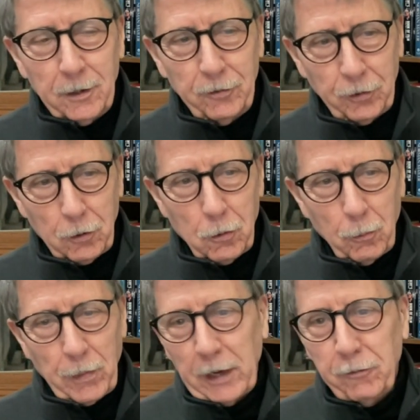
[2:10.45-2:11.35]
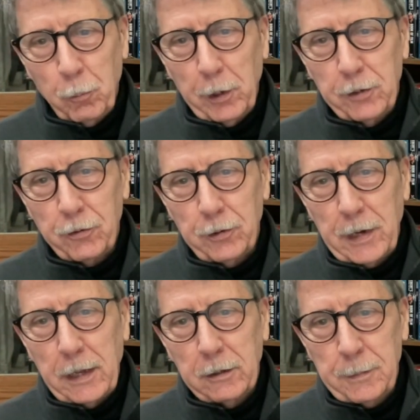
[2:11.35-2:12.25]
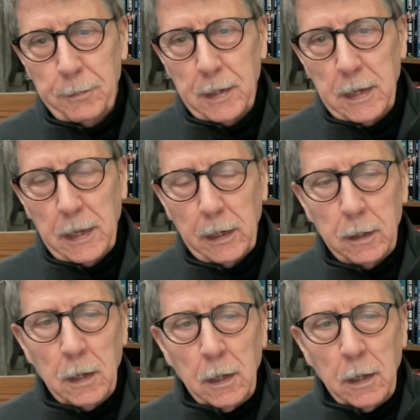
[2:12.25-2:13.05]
So that's what it turned out to be. And